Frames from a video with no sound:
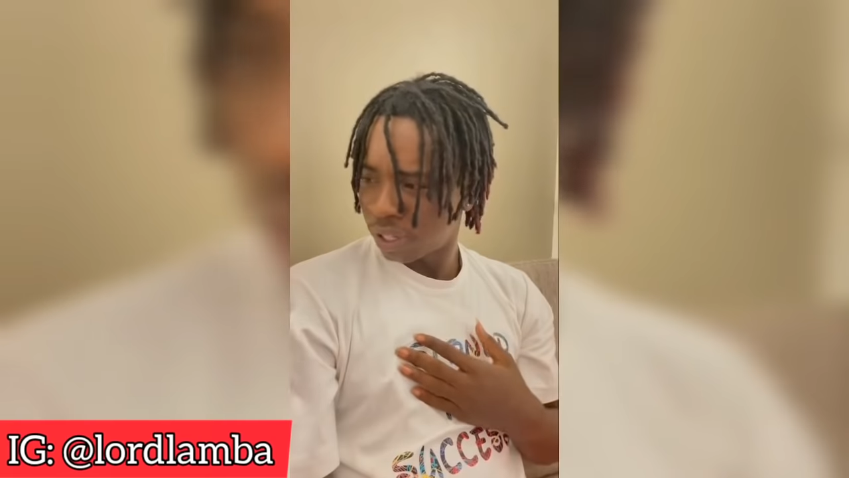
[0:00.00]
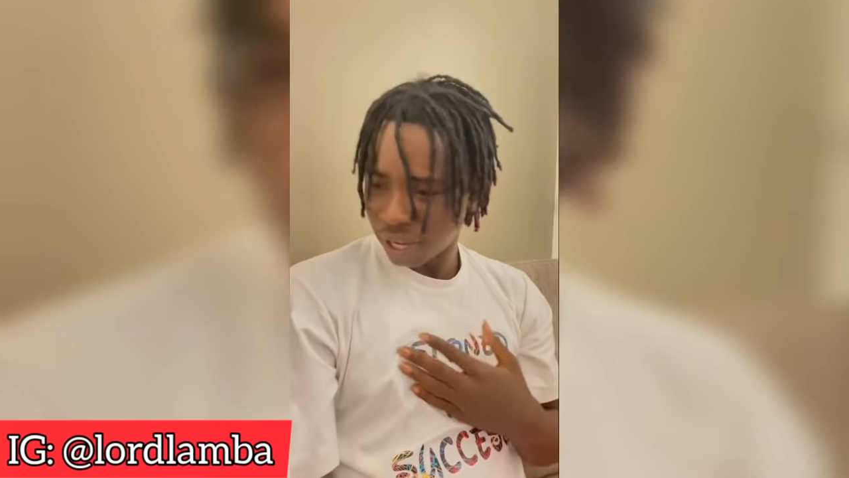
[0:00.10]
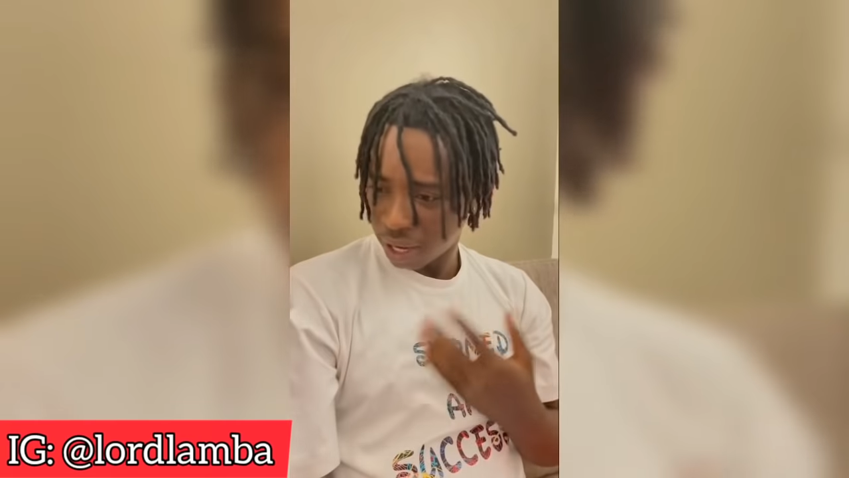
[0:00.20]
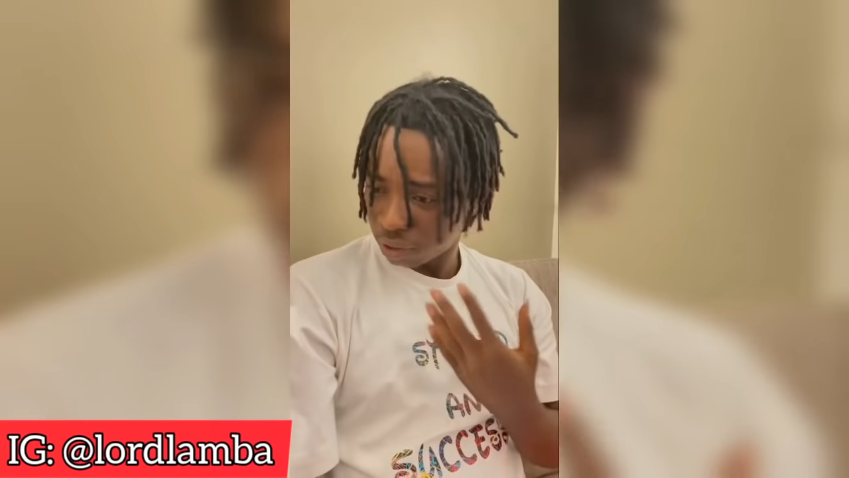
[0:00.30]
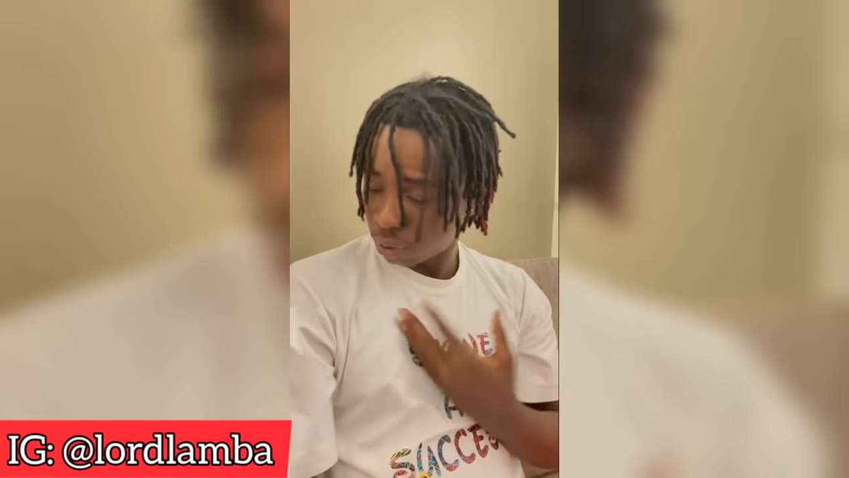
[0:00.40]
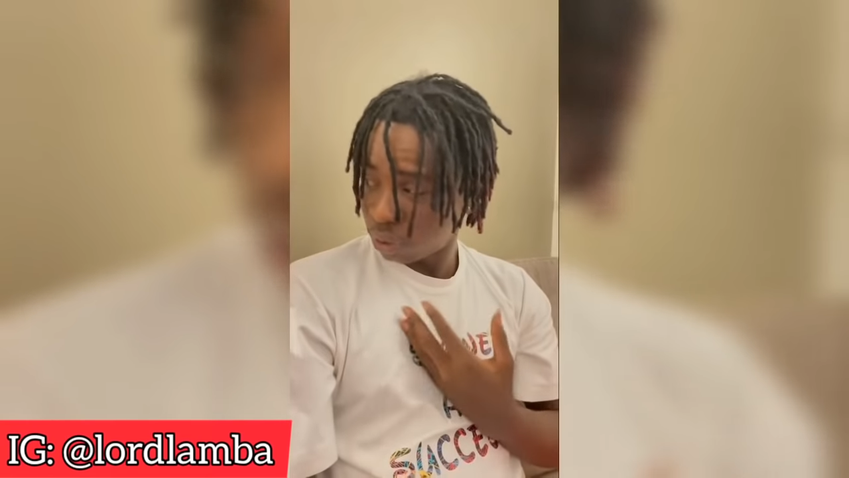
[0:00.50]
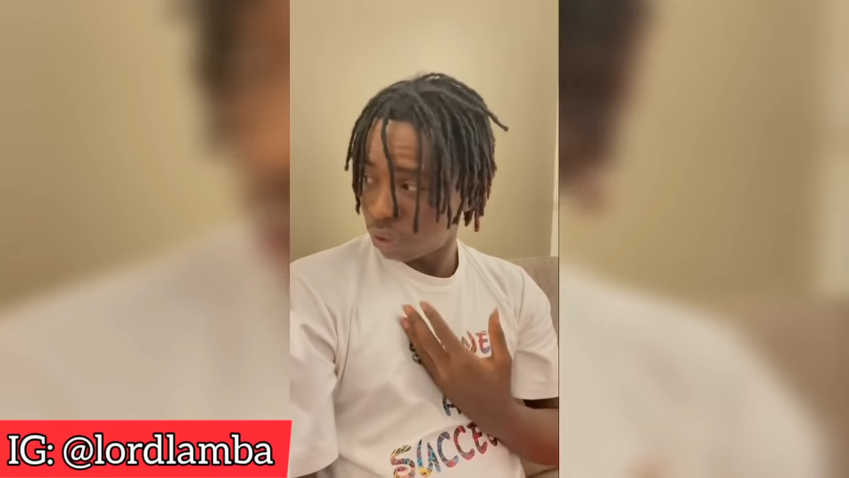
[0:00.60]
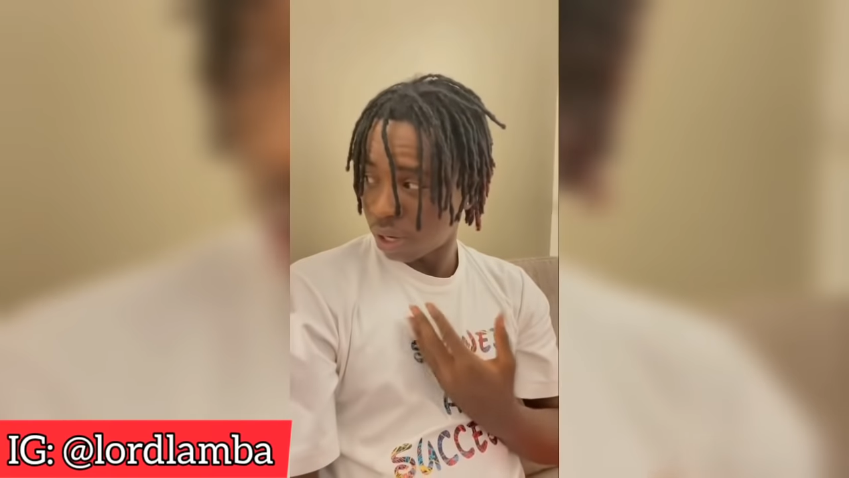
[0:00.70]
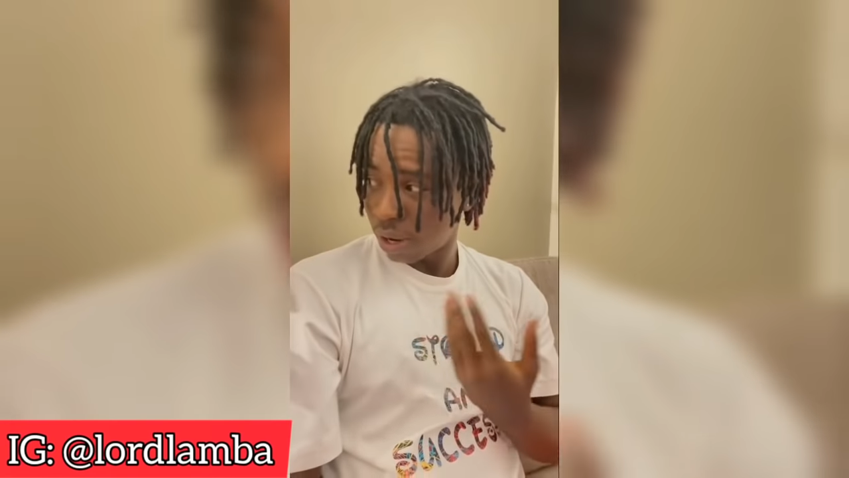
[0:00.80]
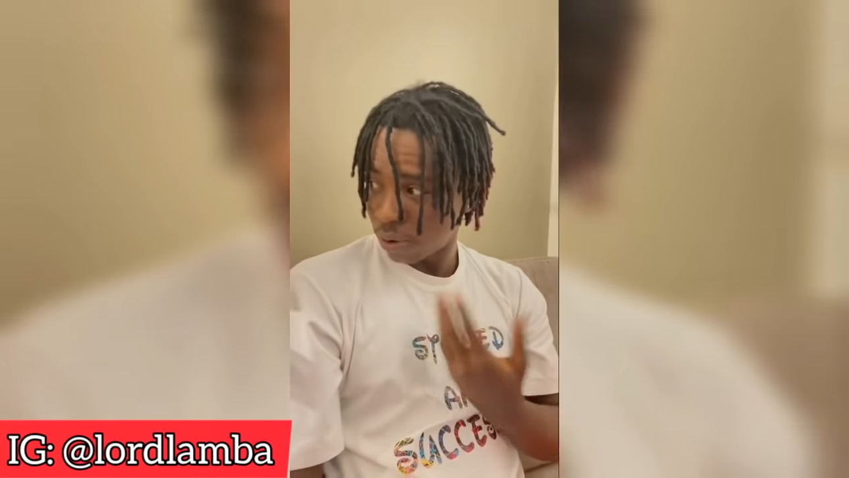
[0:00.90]
and I trust
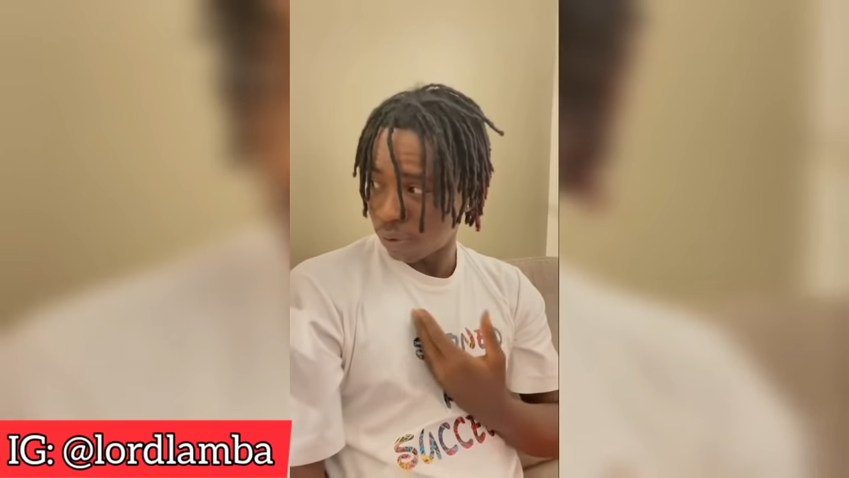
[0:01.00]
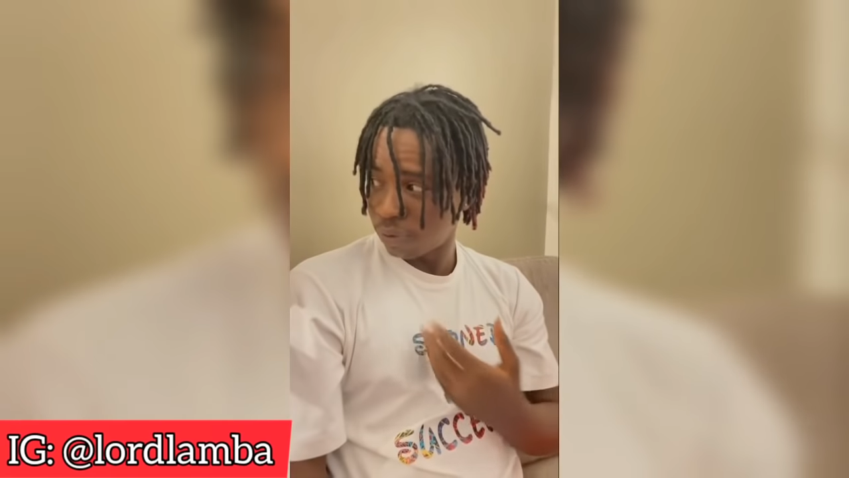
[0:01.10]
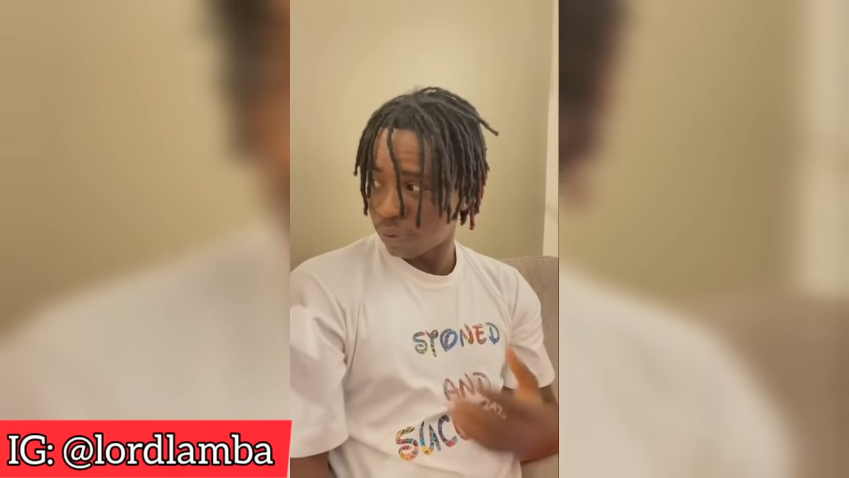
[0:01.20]
you and I love